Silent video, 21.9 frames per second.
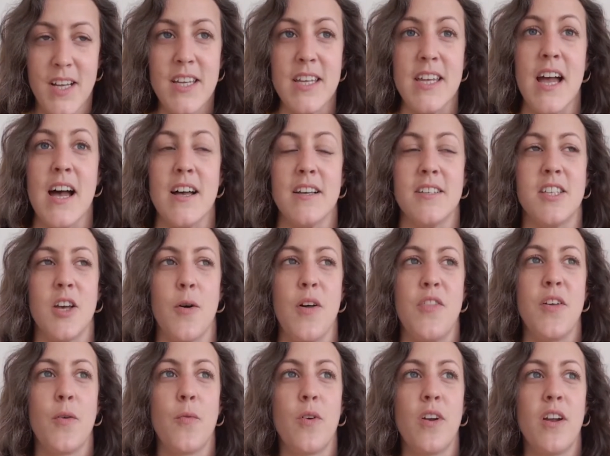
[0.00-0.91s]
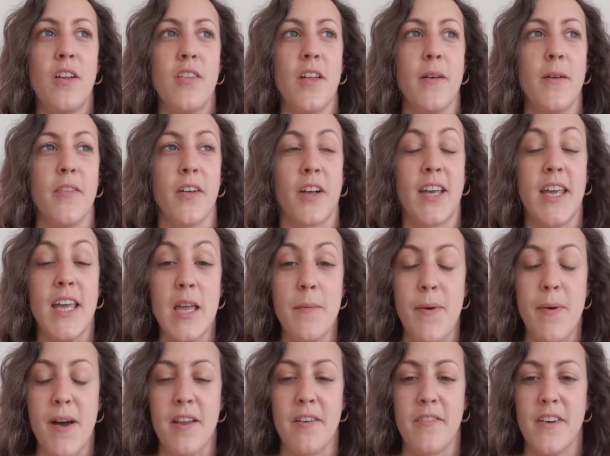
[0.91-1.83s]
Yeah, so I think one of the key
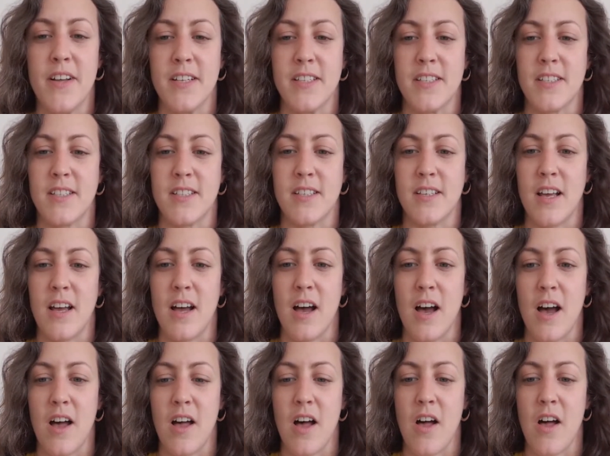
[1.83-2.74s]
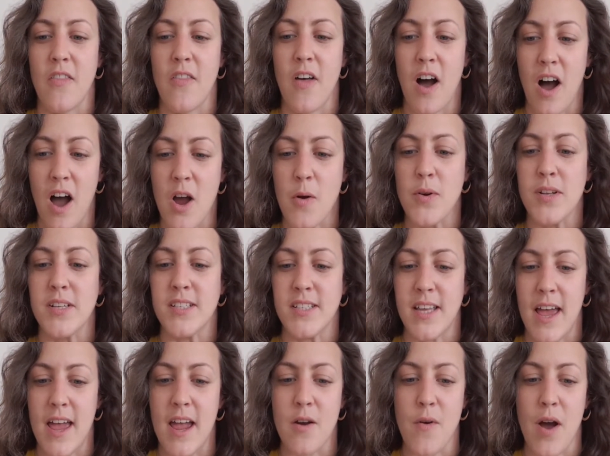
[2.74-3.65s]
benefits that I would
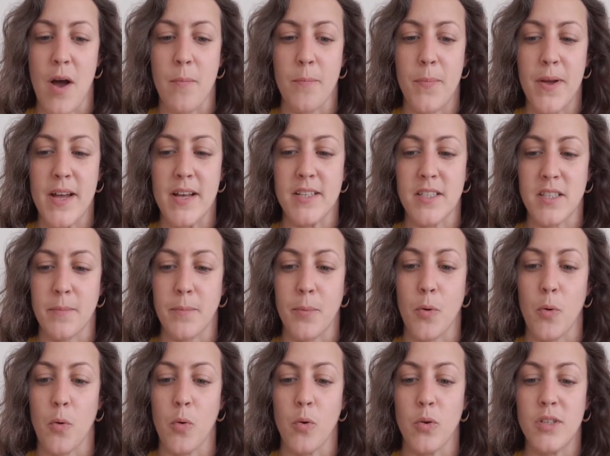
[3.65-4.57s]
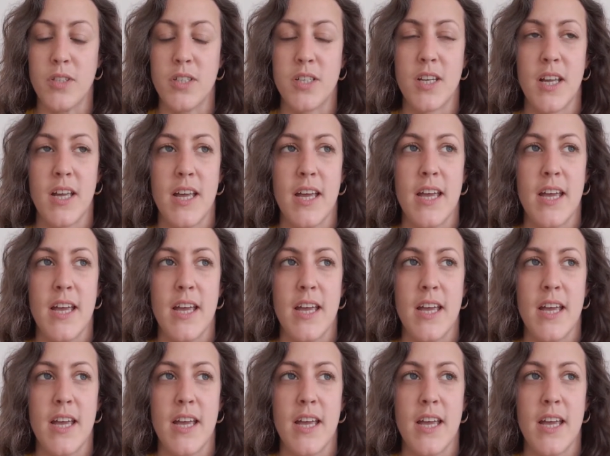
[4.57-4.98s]
say around peer support